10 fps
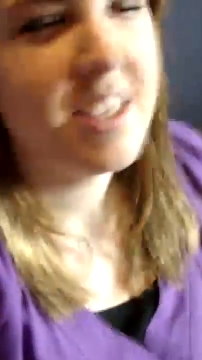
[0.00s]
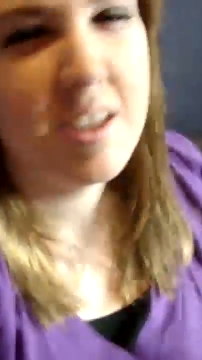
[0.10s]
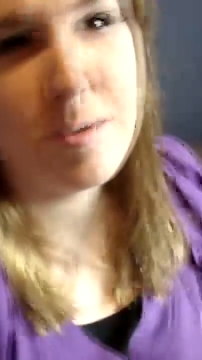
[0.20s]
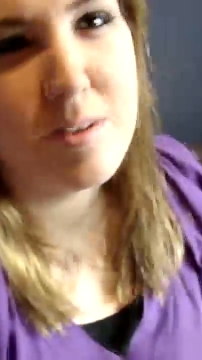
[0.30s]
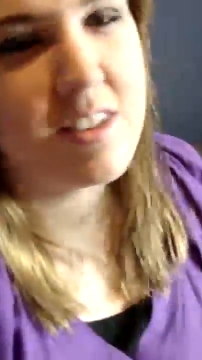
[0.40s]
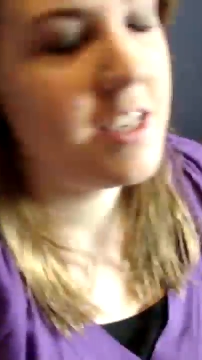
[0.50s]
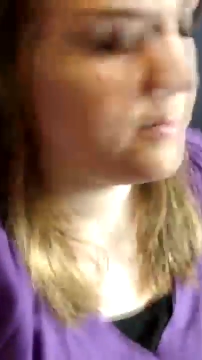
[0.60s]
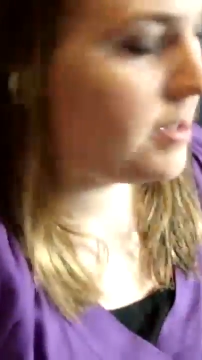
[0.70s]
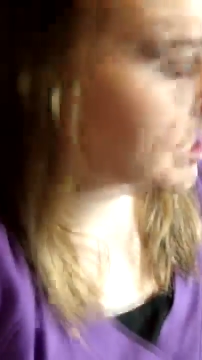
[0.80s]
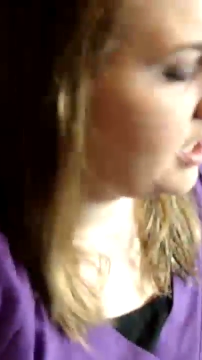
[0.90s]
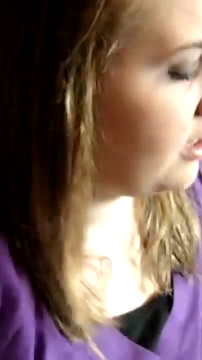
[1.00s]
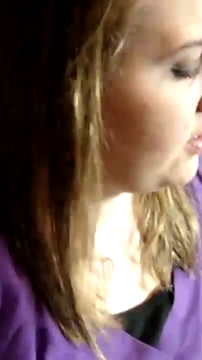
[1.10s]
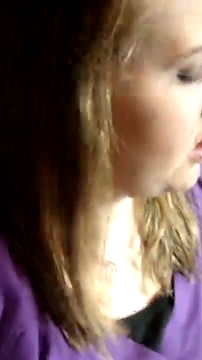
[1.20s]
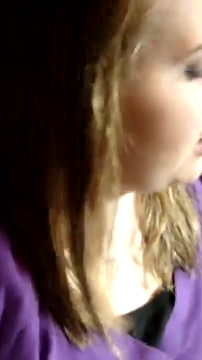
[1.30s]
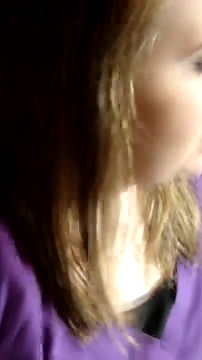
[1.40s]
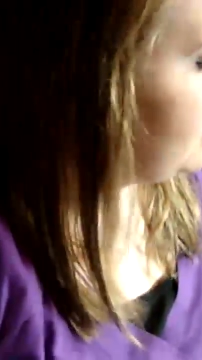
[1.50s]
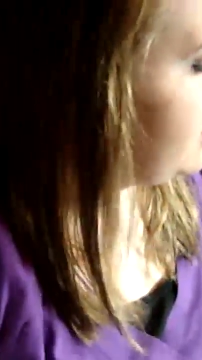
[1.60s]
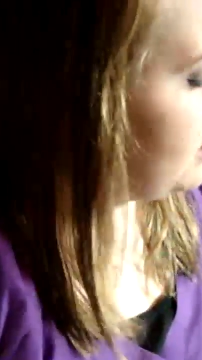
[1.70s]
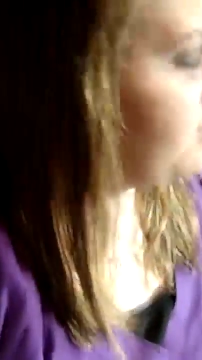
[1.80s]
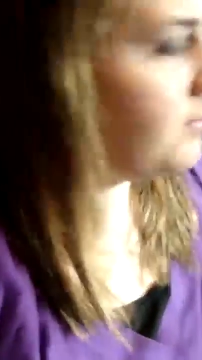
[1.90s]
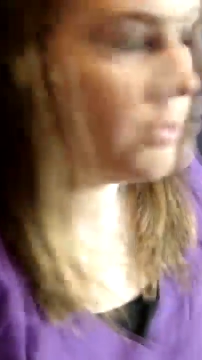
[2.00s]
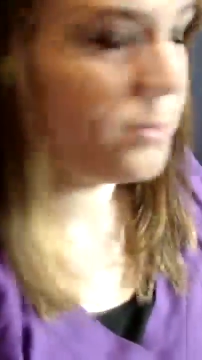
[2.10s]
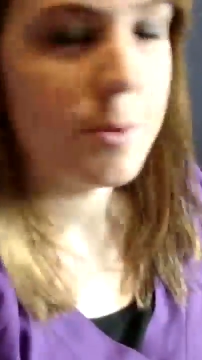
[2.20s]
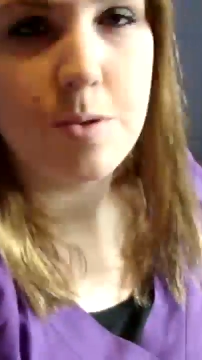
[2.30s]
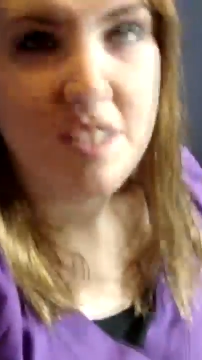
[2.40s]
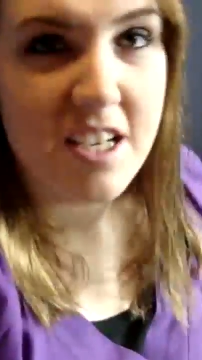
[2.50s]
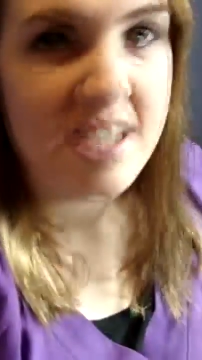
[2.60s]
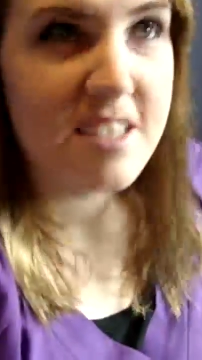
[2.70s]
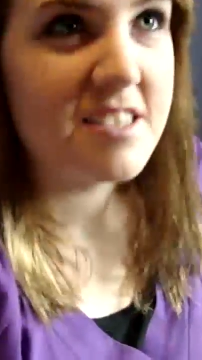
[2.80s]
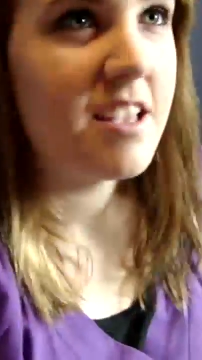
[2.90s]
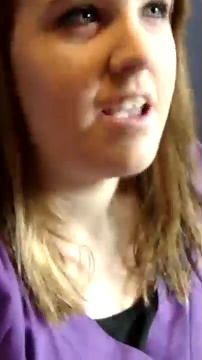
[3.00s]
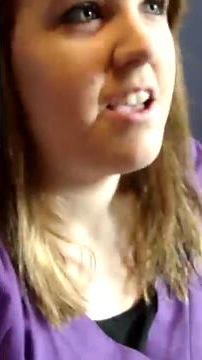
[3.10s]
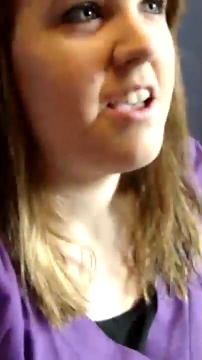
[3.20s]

You would see it in my daily vlog from those days.